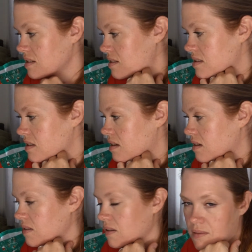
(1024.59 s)

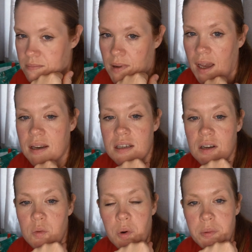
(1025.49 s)
So, and
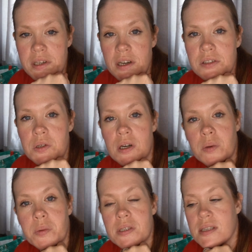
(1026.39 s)
I'll probably go to a car
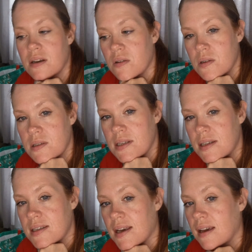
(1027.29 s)
boot sale
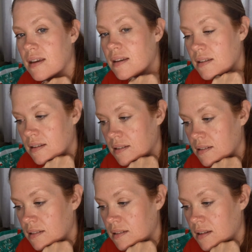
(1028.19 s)
Sunday
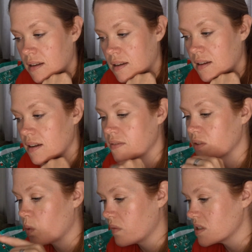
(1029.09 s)
if the
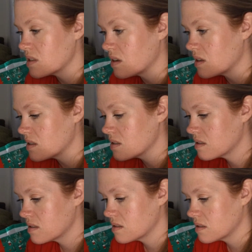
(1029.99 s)
weather's nice.
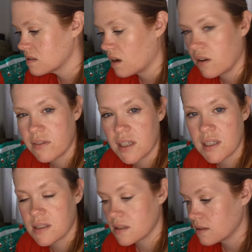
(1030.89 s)
Hopefully it
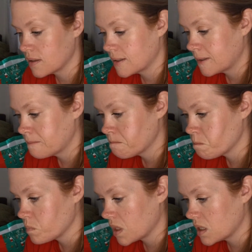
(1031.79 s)
is.
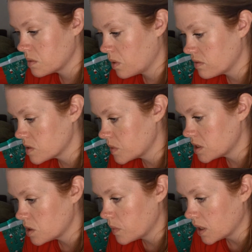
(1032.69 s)
The weather's meant
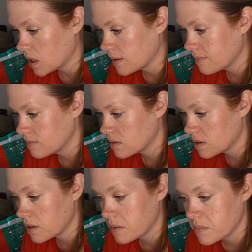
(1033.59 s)
to be, I
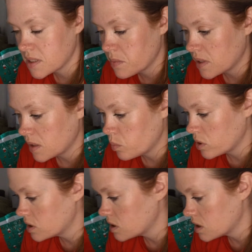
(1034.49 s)
am typically
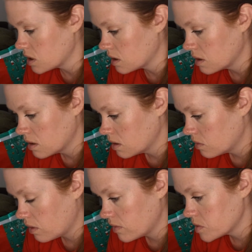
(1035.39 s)
British here.
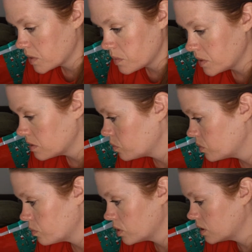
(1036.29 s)
Weather's meant to be good,
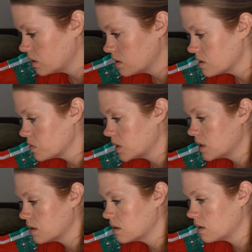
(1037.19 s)
pretty good this
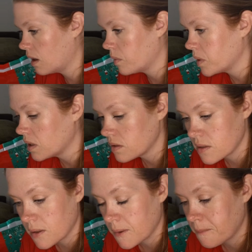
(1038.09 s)
week coming,
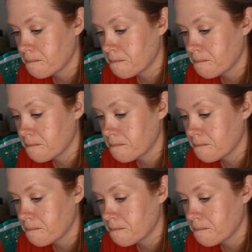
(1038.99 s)
so.